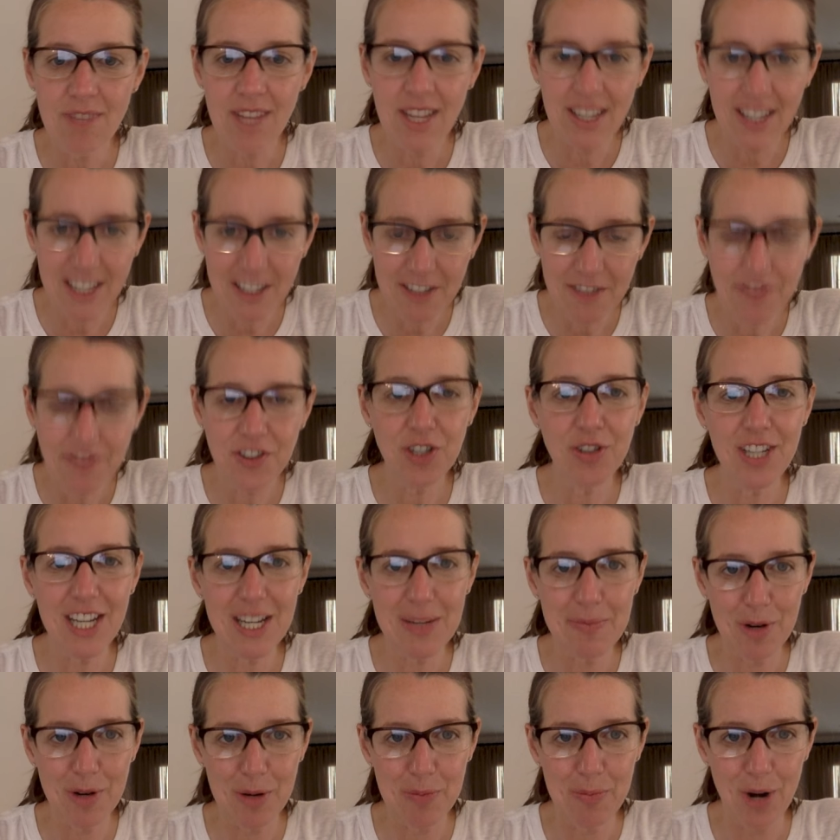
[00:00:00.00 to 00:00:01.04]
If you
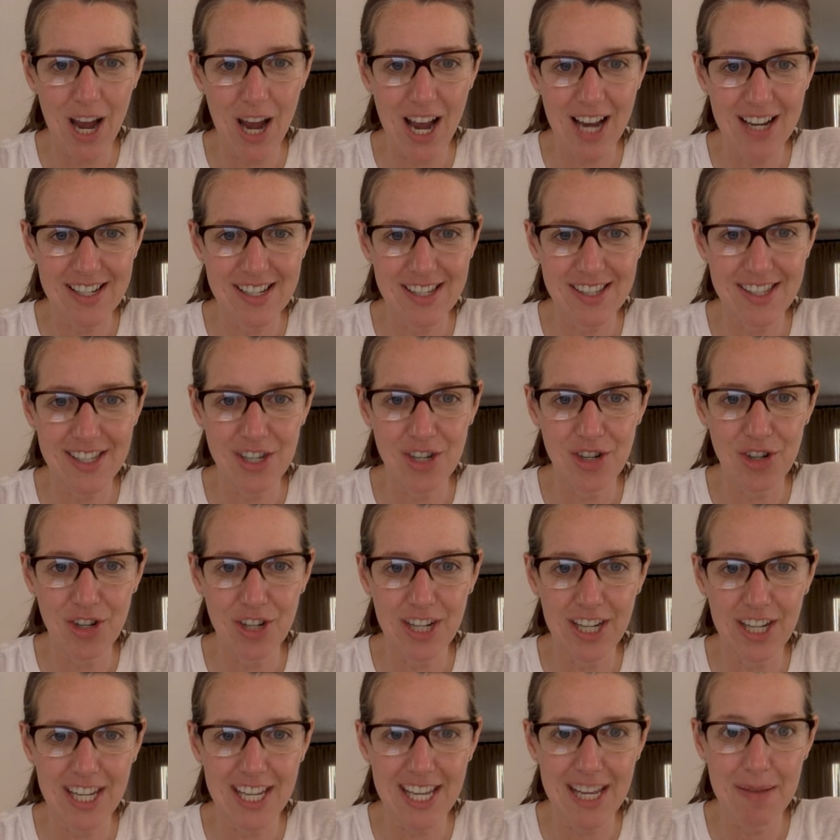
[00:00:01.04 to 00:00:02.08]
need more practice, then you're going
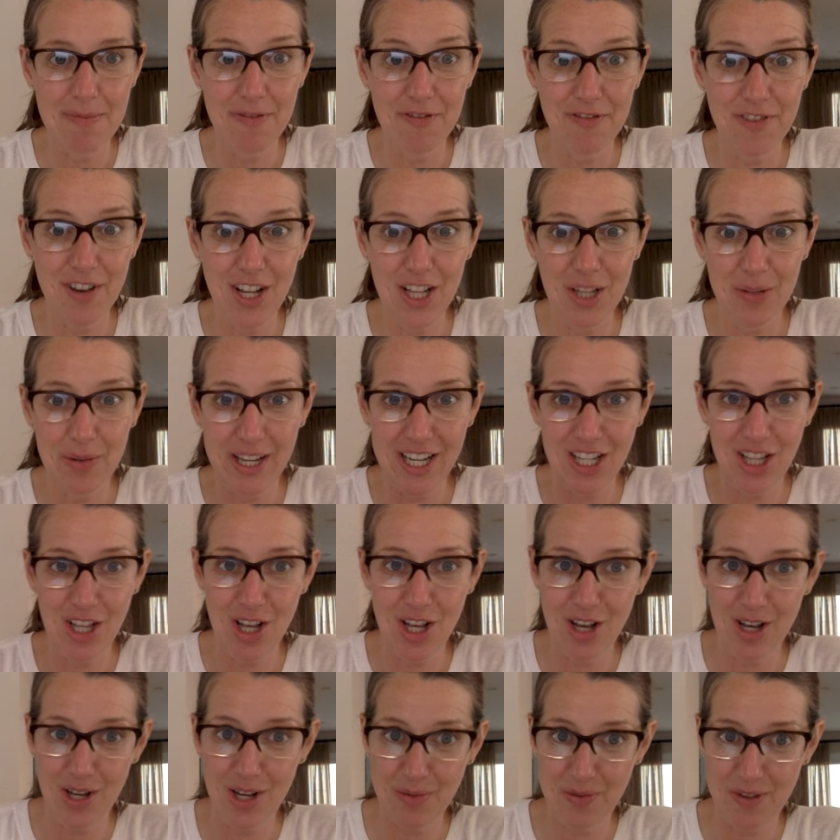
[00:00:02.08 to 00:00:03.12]
to keep following
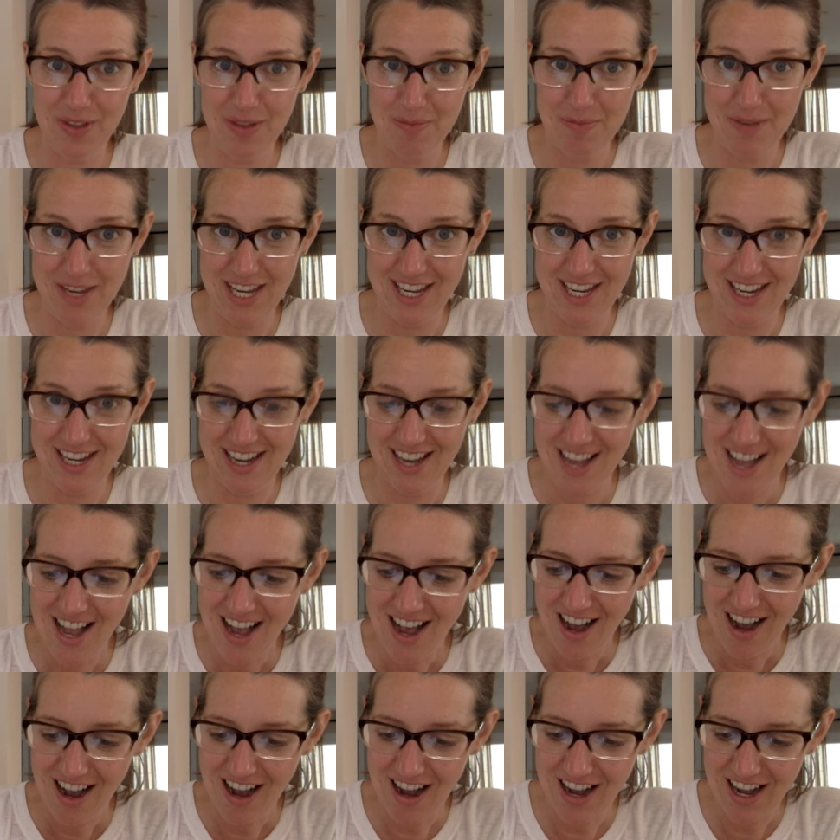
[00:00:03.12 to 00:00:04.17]
along with me.
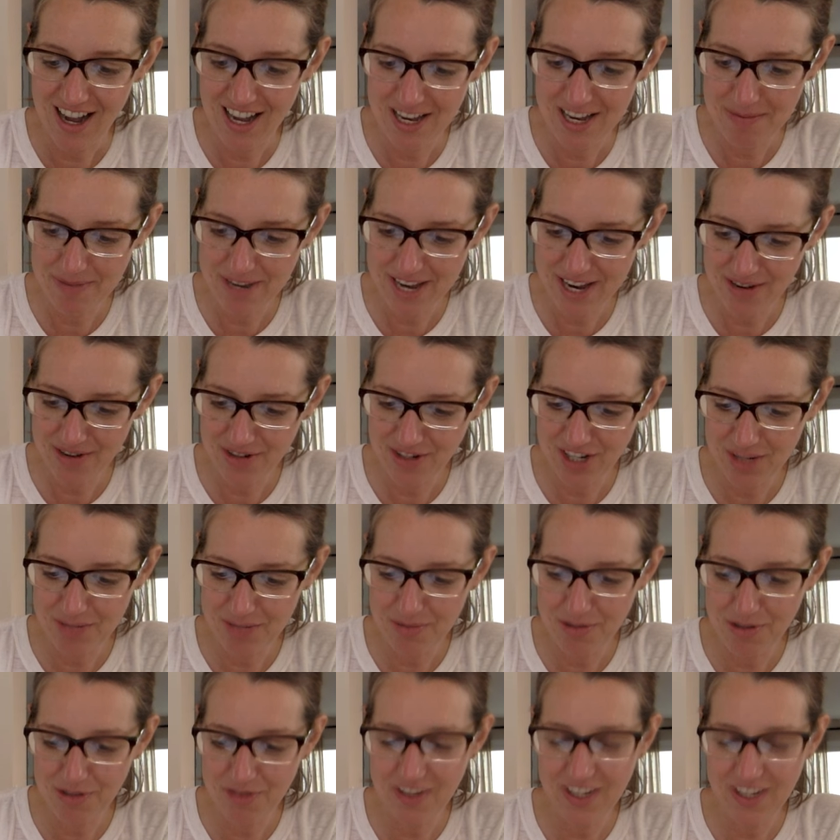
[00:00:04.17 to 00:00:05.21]
I am now going to
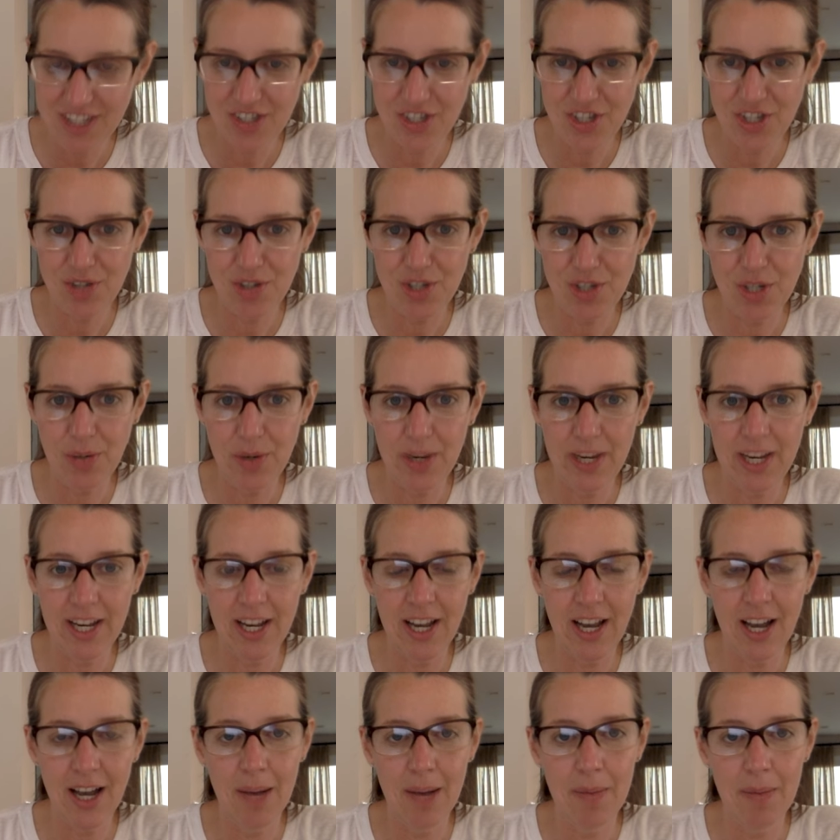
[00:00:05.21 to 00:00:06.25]
move into doing
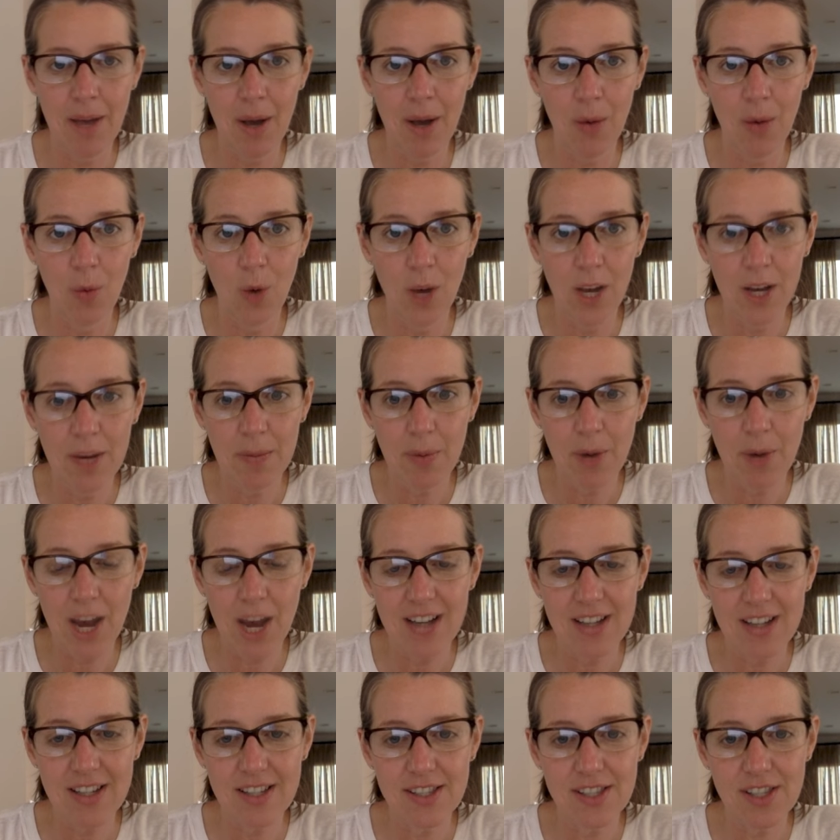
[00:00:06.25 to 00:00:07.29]
a one
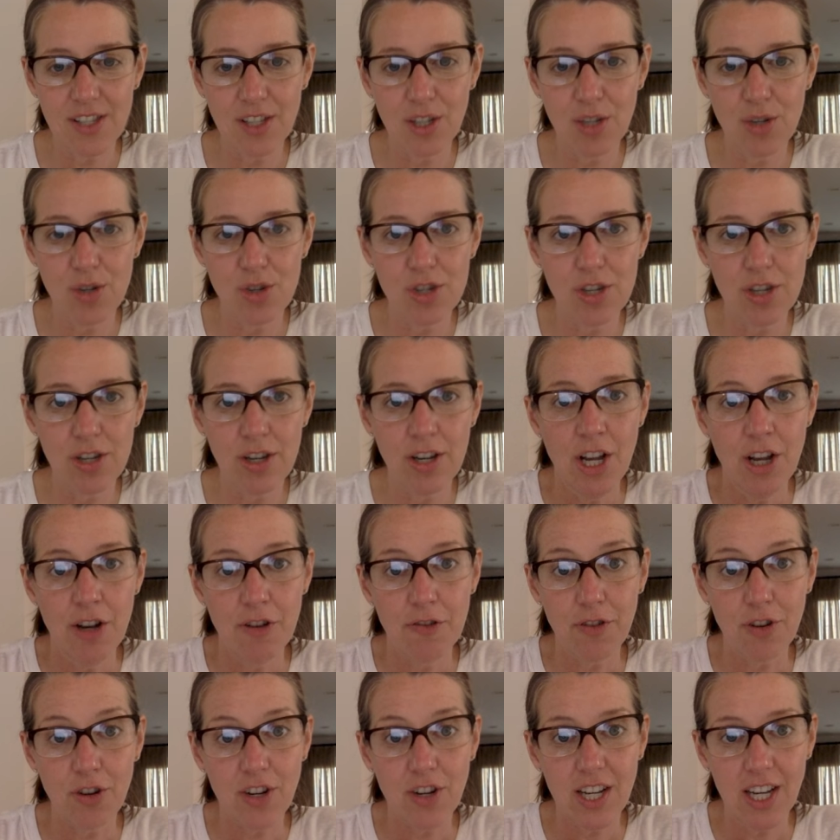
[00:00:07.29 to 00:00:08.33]
practice solution
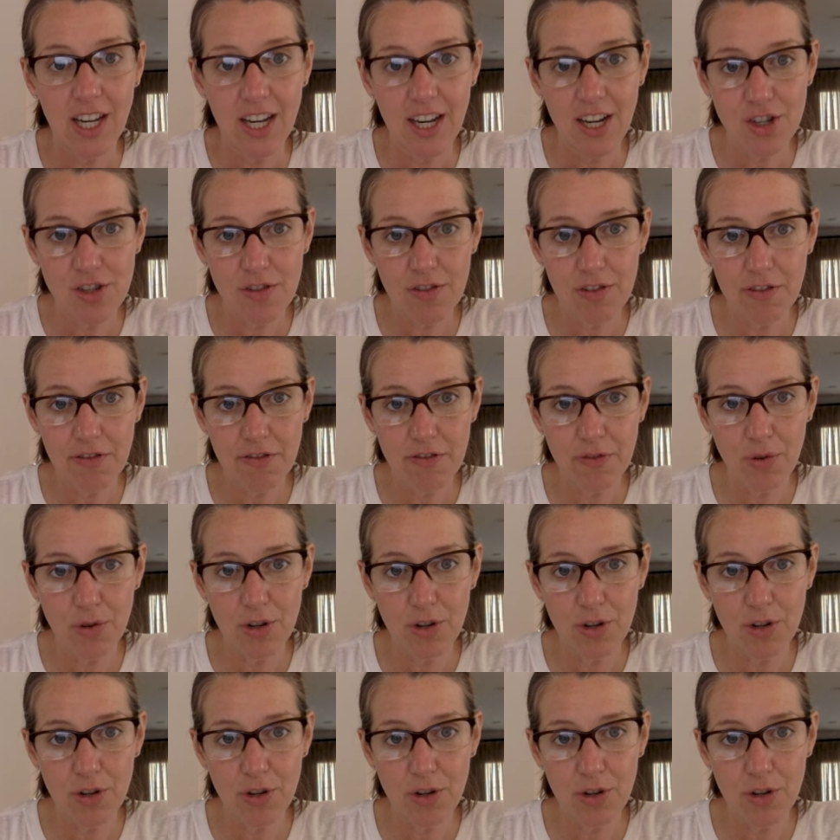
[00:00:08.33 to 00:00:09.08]
for each of the 4